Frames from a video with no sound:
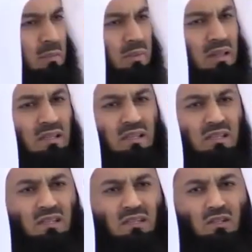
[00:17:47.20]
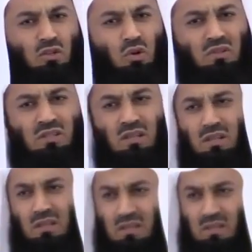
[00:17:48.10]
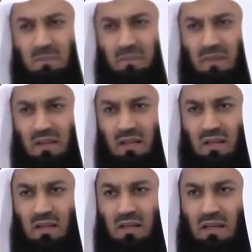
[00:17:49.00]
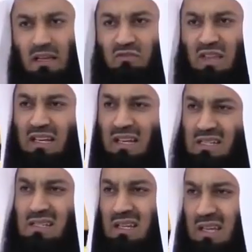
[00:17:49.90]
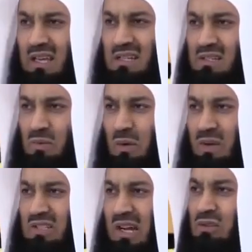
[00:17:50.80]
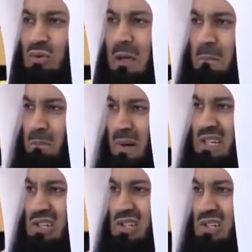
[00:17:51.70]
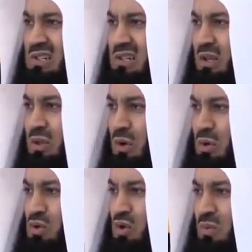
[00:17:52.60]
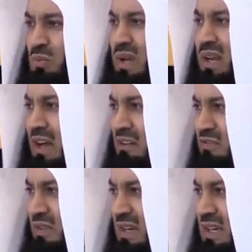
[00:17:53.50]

my brothers and sisters, consider this. If that is the case, where we try to impress those whom we love,